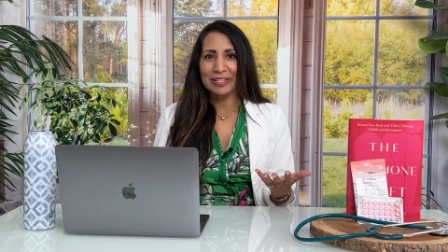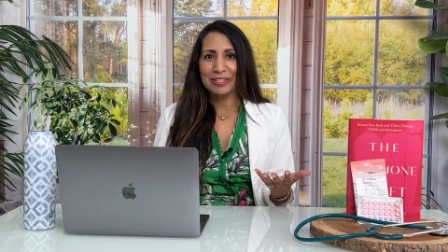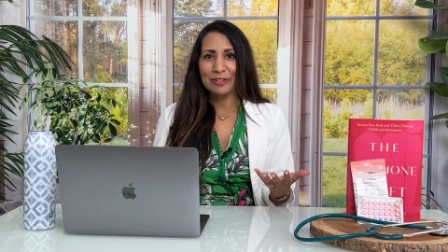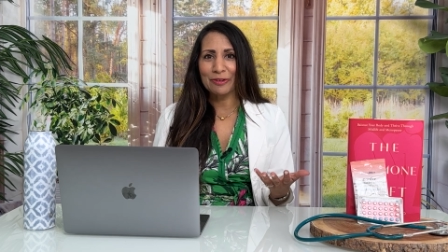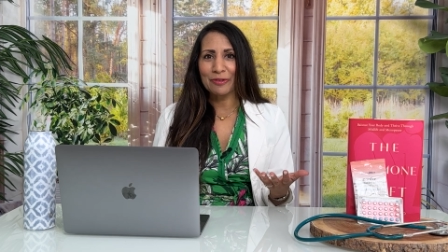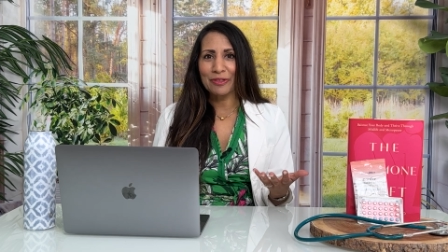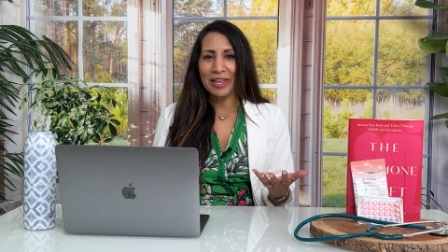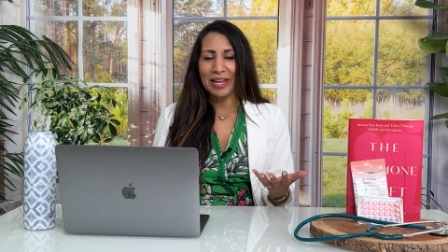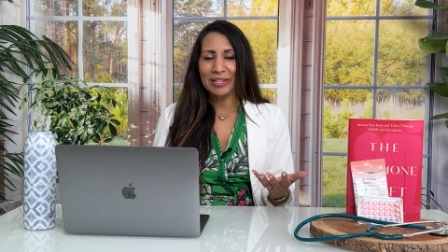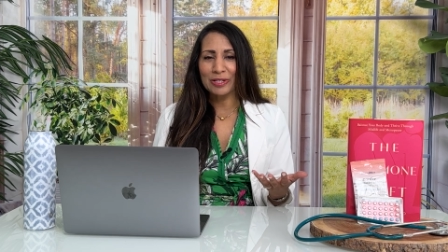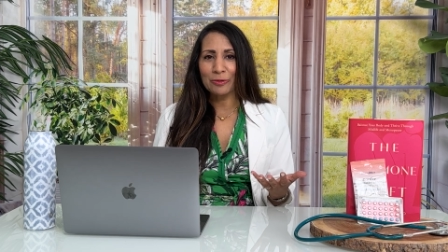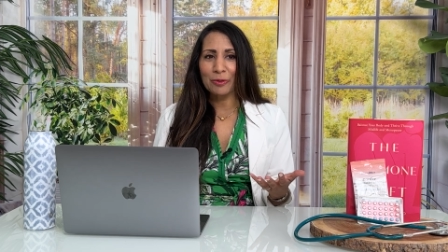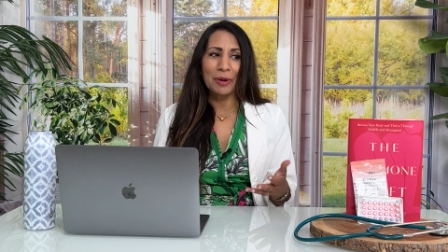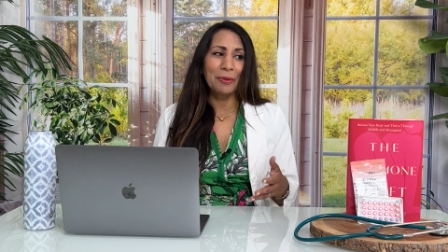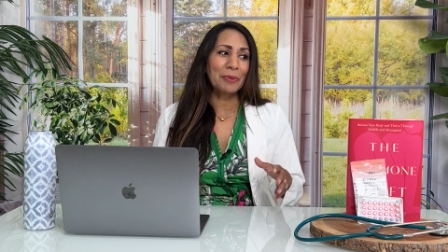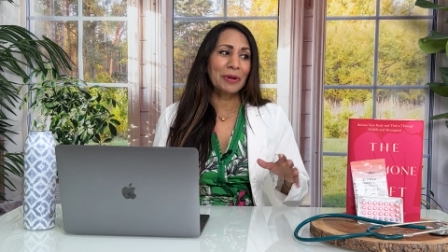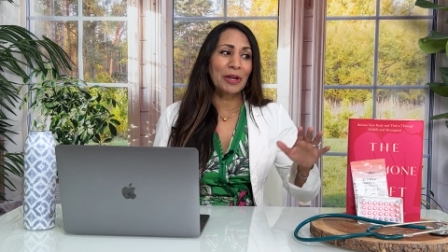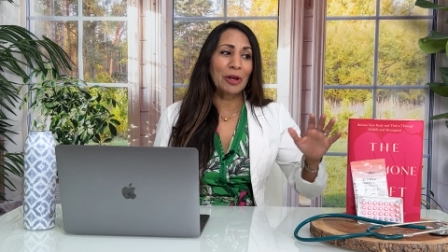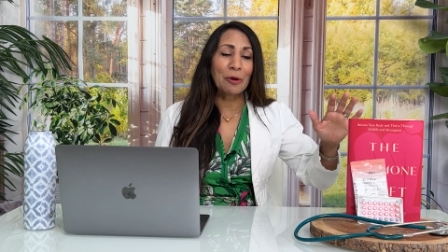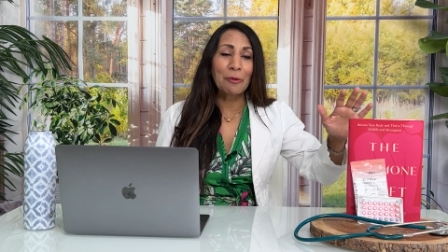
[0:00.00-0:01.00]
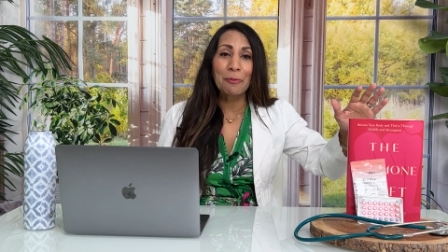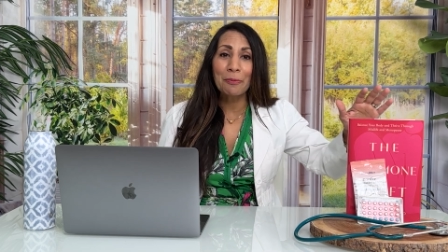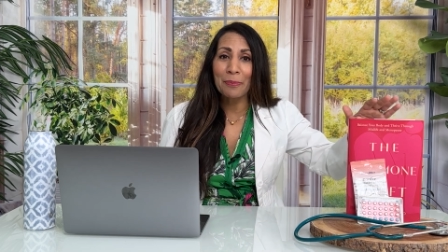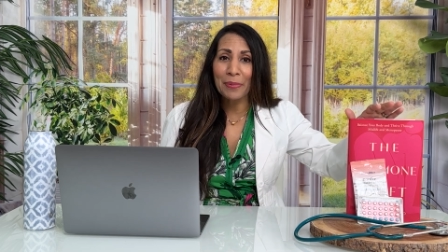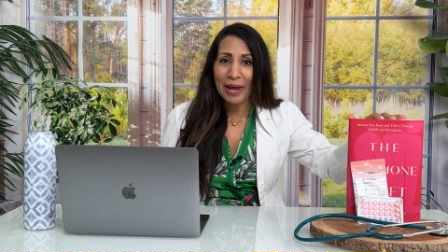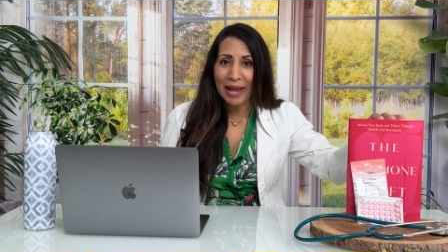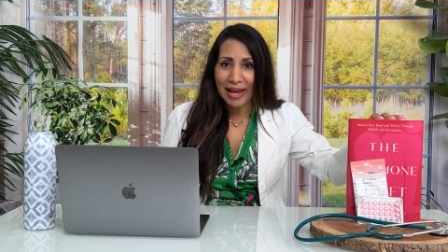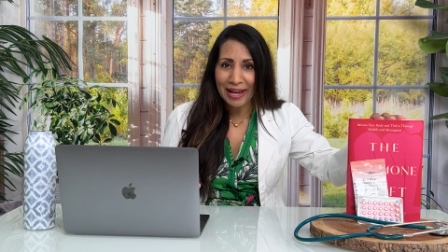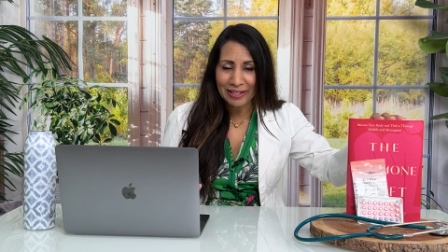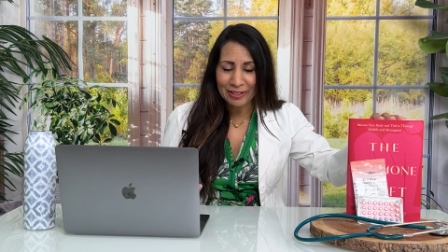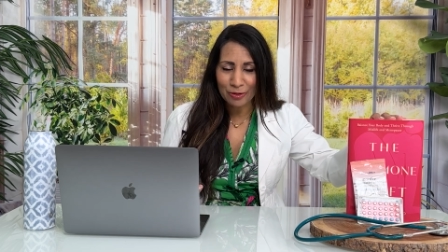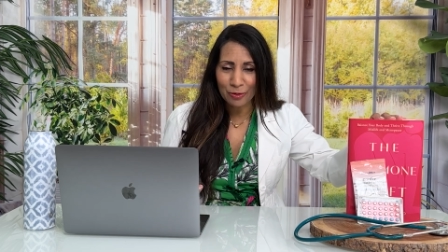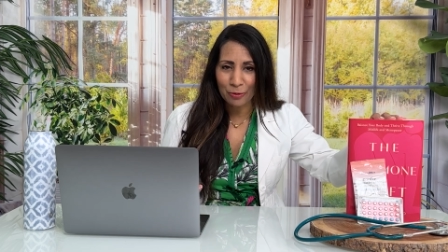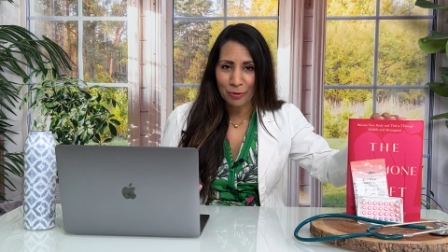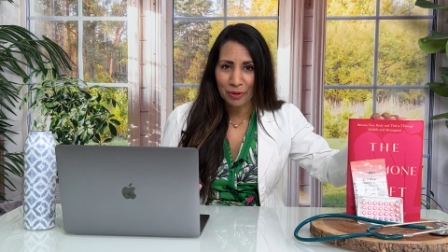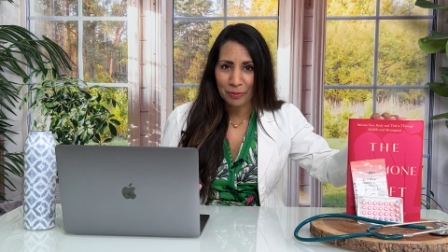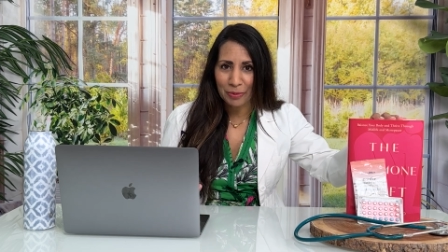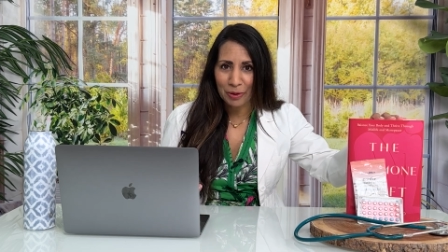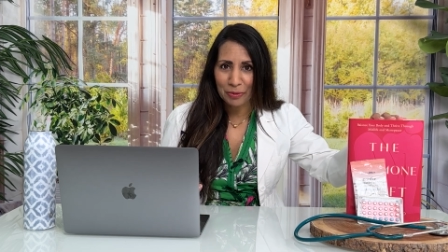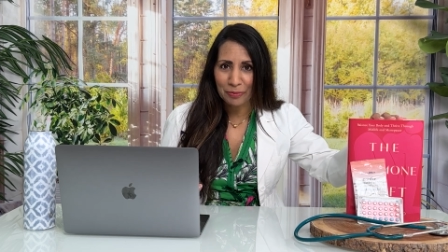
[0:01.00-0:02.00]
So that's why we go back to
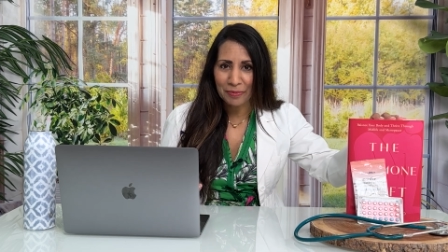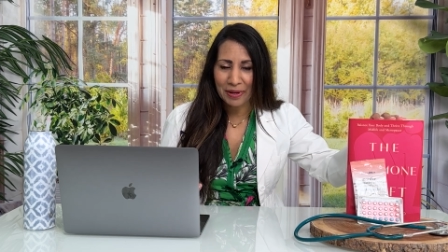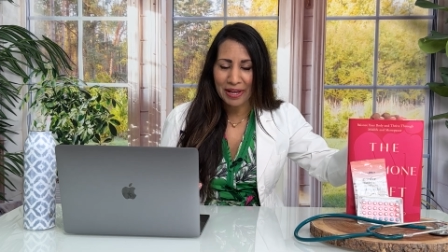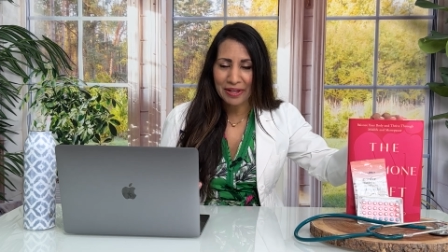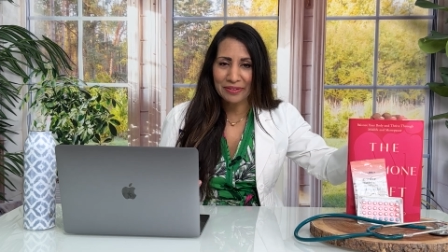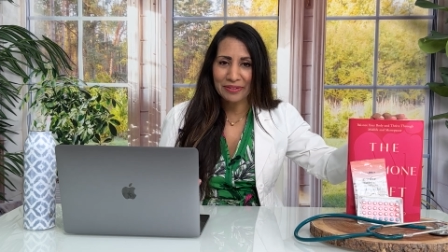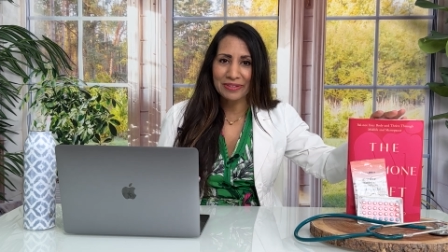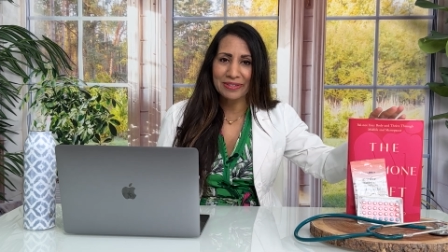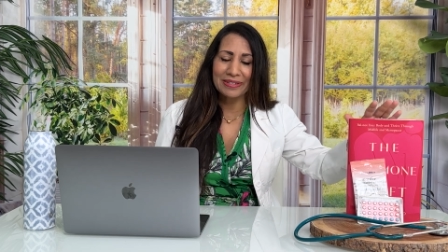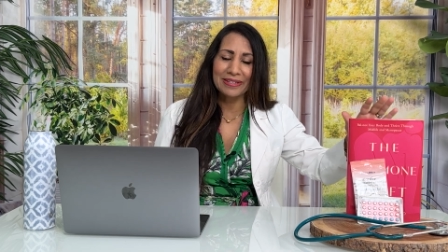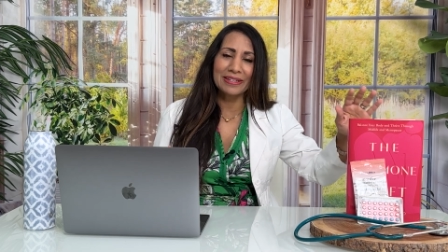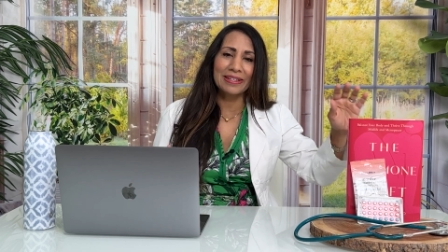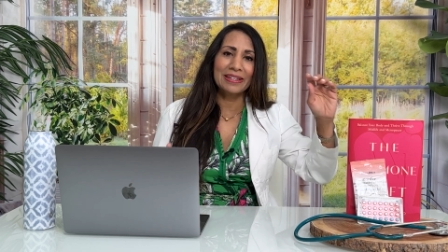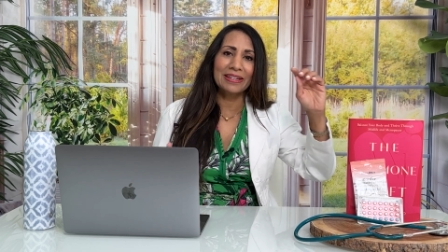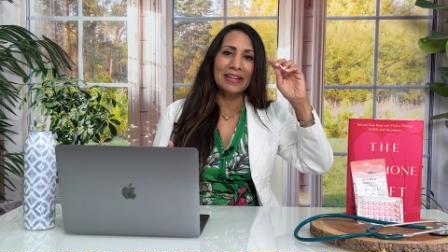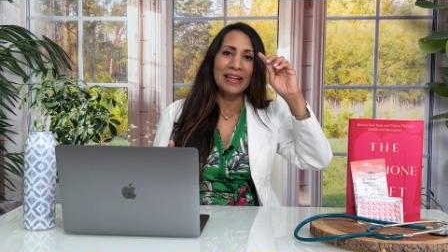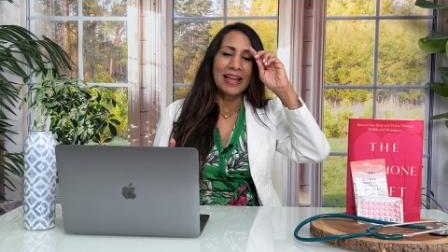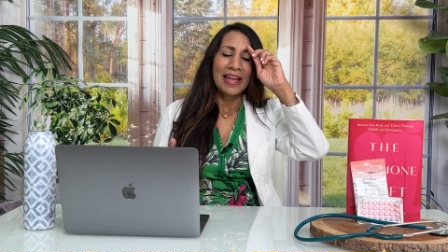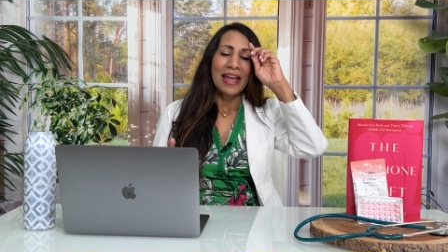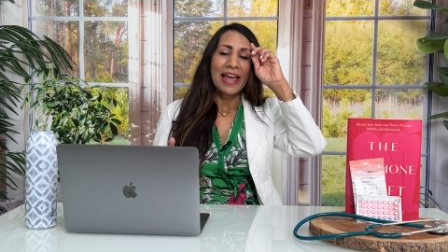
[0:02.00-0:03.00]
hormone balancing